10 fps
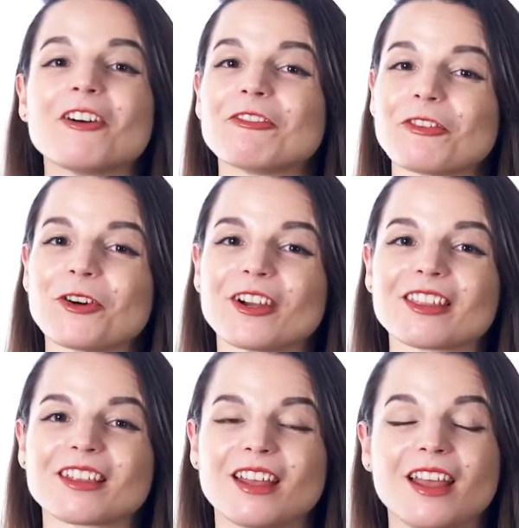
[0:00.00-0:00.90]
Fourth,
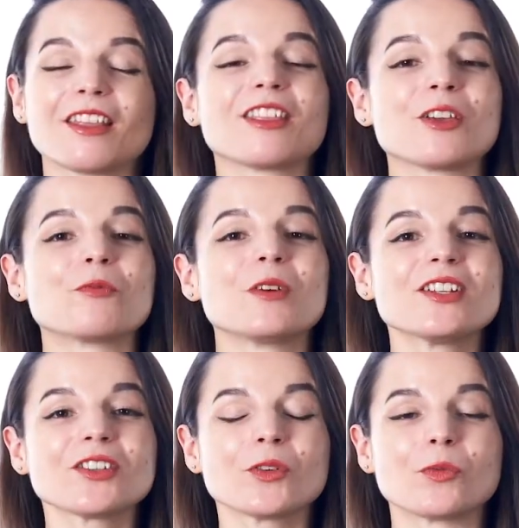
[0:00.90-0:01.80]
the
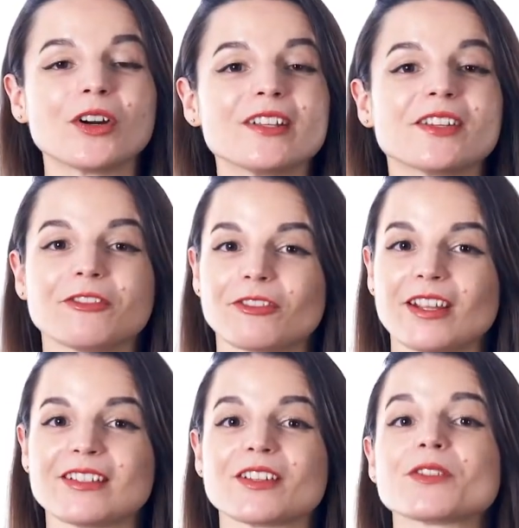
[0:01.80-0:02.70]
Winter Words and
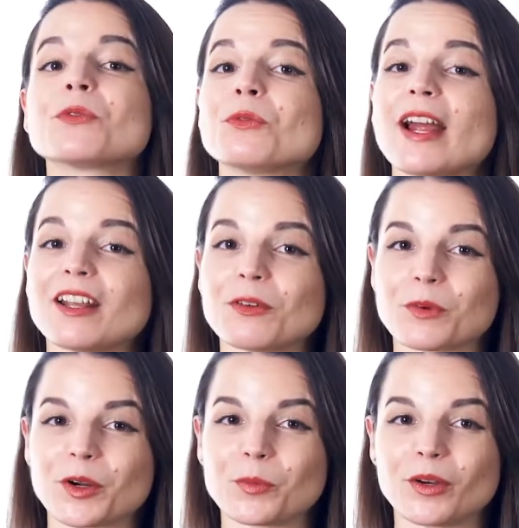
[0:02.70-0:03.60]
Phrases Writing
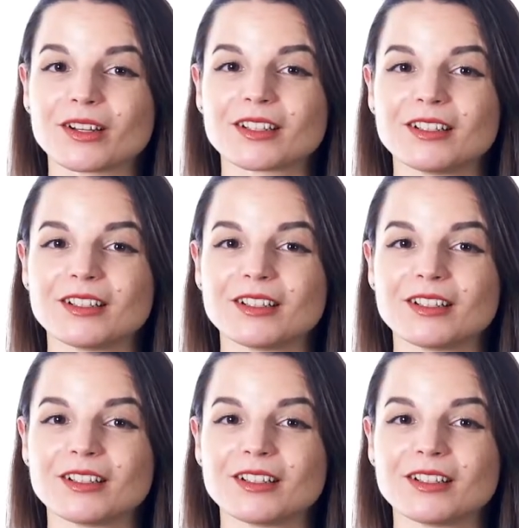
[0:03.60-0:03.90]
Workbook.